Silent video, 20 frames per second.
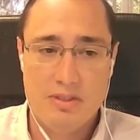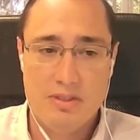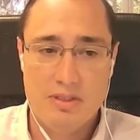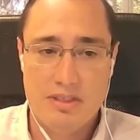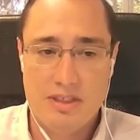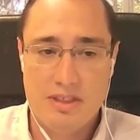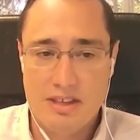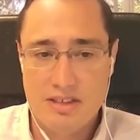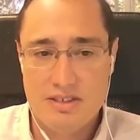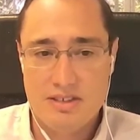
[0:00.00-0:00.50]

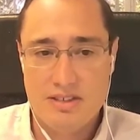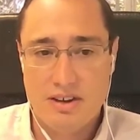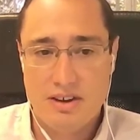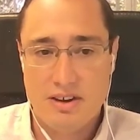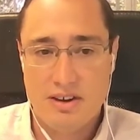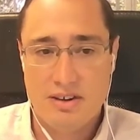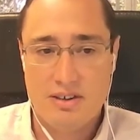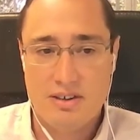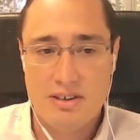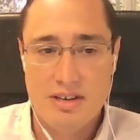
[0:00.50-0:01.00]
Things
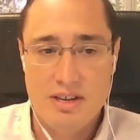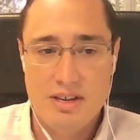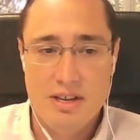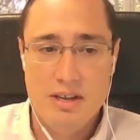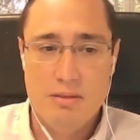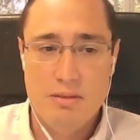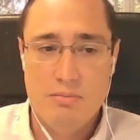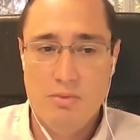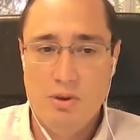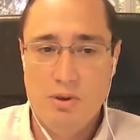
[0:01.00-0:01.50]
are
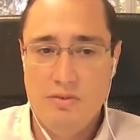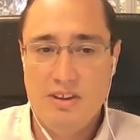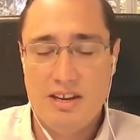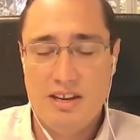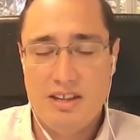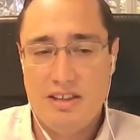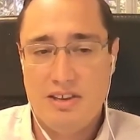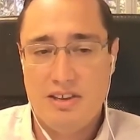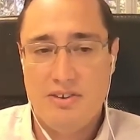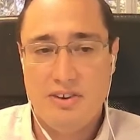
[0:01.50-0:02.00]
moving in
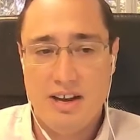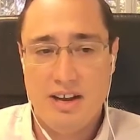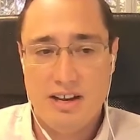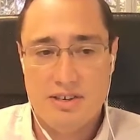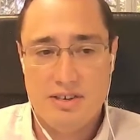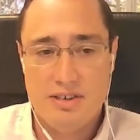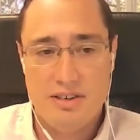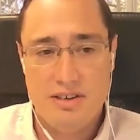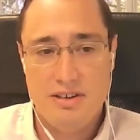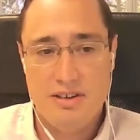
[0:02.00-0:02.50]
the
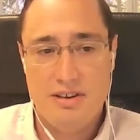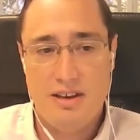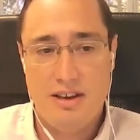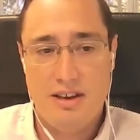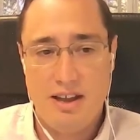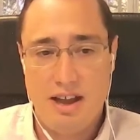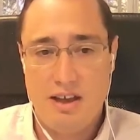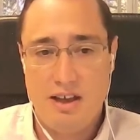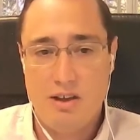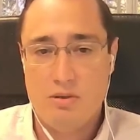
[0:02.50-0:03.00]
direction
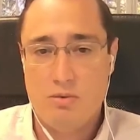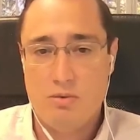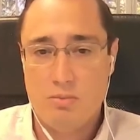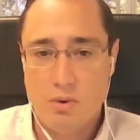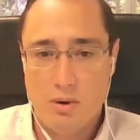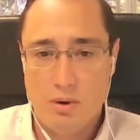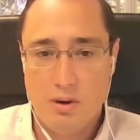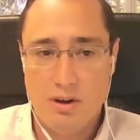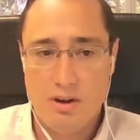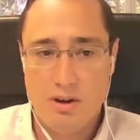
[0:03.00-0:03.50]
now
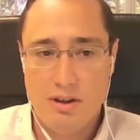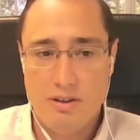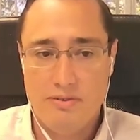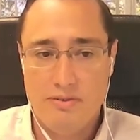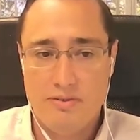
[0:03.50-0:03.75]
more of